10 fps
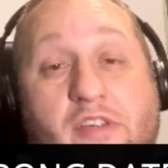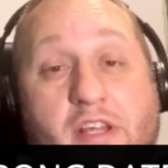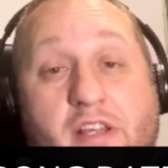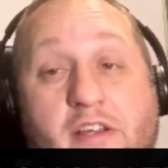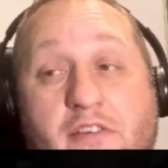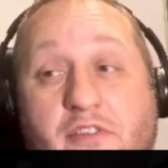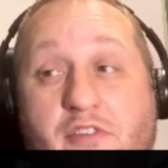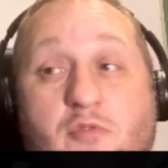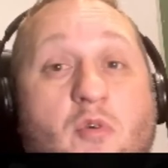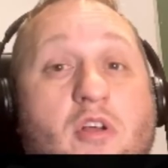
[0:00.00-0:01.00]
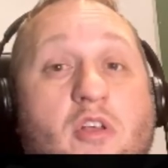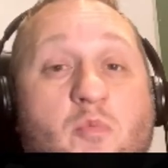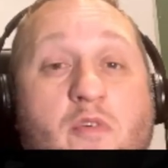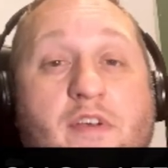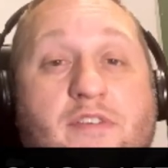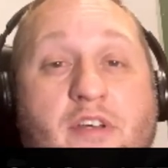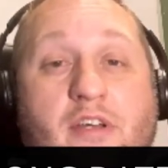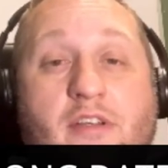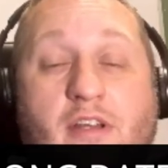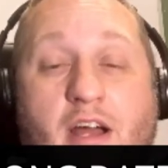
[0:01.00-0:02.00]
this. This is one of those movies
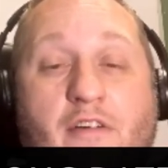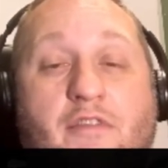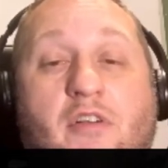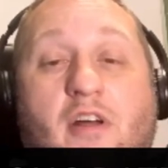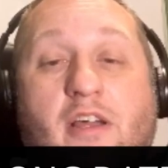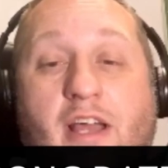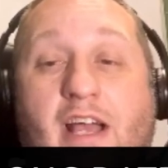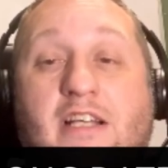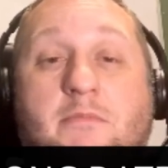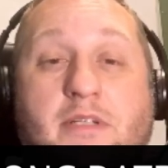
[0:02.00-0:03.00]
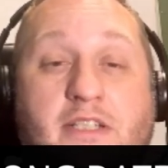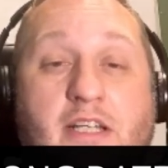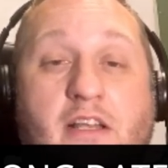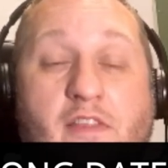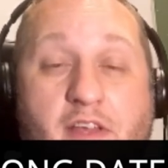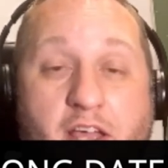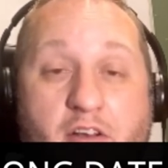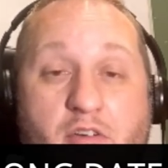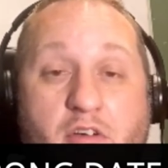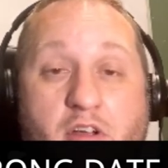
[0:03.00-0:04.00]
that I feel like has to be seen in the
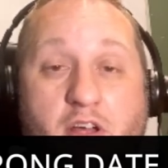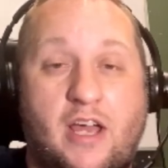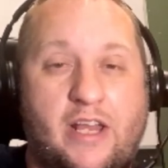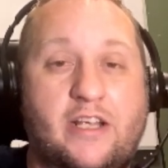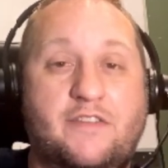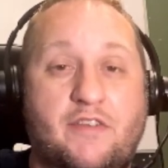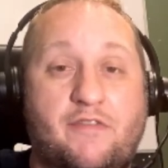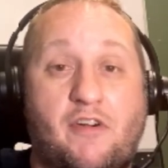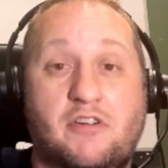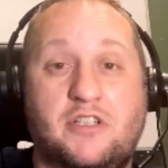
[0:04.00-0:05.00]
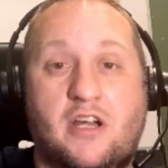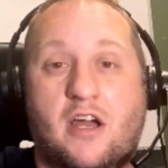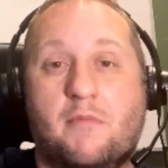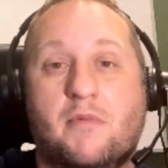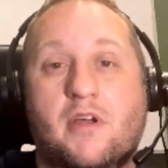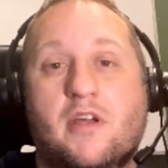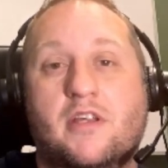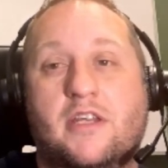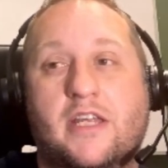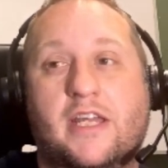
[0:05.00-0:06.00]
theater, at least for the first time,
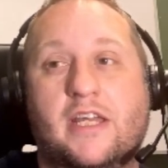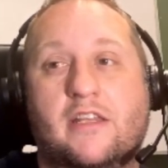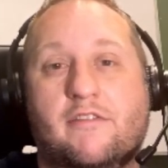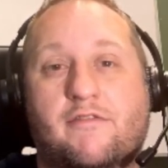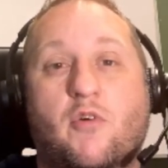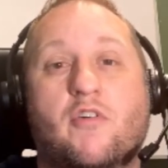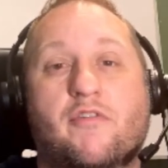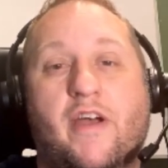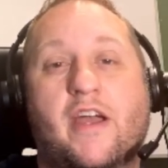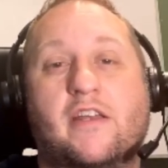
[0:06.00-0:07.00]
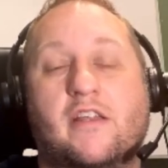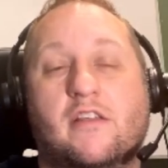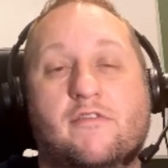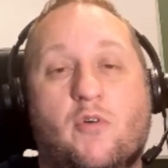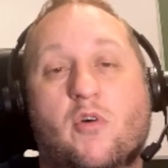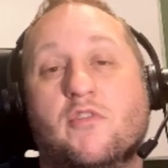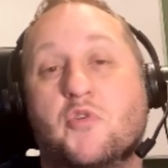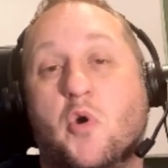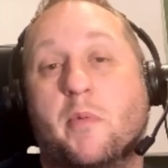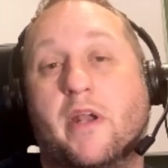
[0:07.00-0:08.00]
to get the full effect and the full
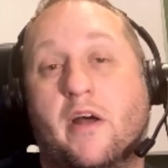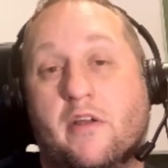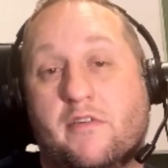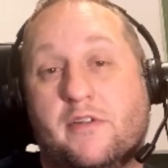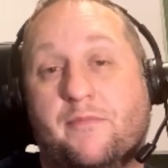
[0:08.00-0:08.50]
enjoyment out of it.